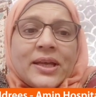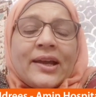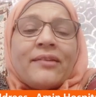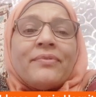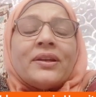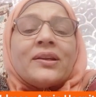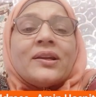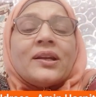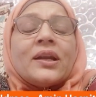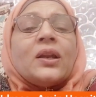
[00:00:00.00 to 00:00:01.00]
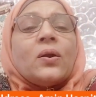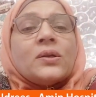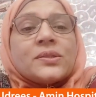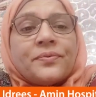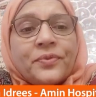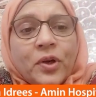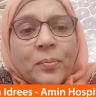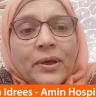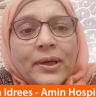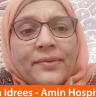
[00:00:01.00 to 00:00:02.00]
I have been conducting lots of
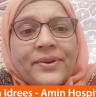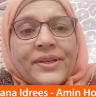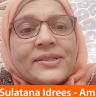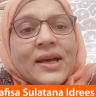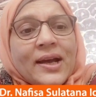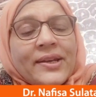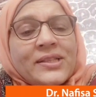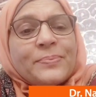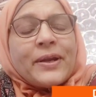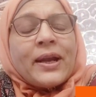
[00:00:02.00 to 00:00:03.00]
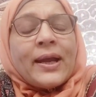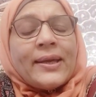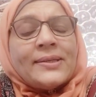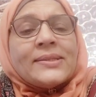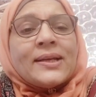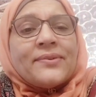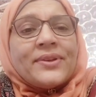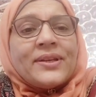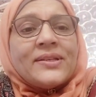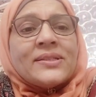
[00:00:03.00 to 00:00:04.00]
normal deliveries, high-risk
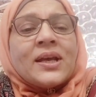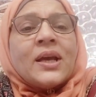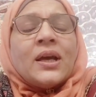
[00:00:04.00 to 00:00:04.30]
deliveries,